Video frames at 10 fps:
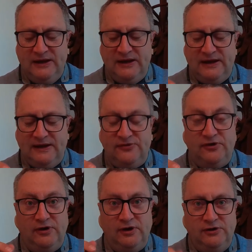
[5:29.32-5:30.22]
and
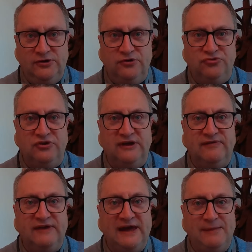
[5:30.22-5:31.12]
unusually the
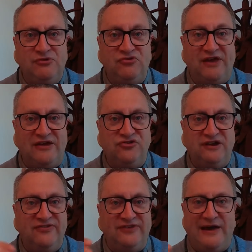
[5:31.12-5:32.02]
cabbage is actually
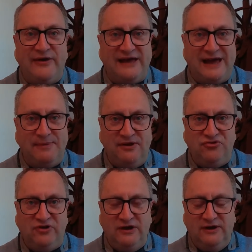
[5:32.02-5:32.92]
sour cabbage,
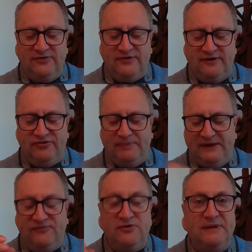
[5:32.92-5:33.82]
so it's been
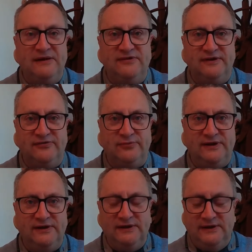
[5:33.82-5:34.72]
fermented as
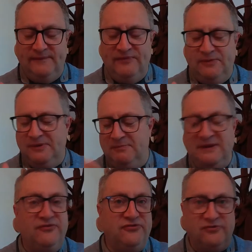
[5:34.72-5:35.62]
well. There'll be
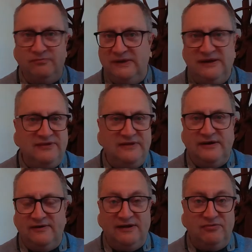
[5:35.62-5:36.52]
minced meat in there, I
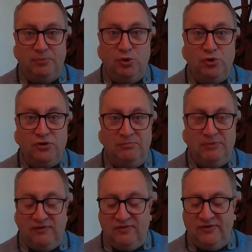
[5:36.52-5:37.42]
think it's pork and
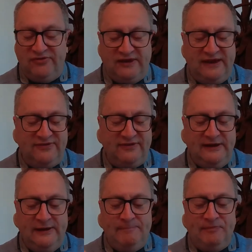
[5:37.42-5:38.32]
beef in this case,
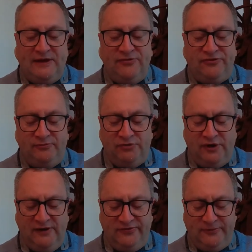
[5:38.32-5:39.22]
and some
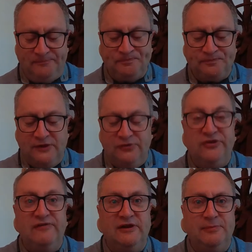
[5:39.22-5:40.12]
rice. And you see a
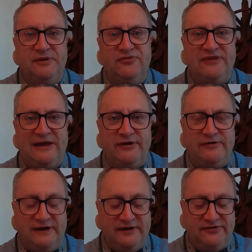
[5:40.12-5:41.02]
little bit of
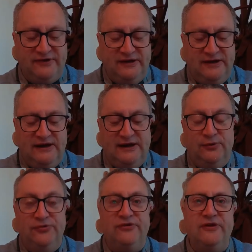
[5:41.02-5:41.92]
sauerkraut and
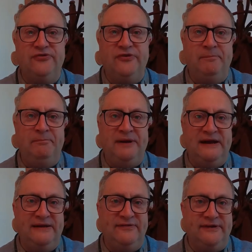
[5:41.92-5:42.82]
also some
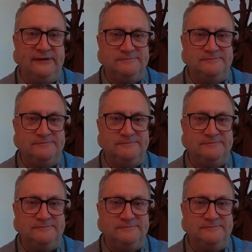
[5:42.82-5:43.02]
polenta.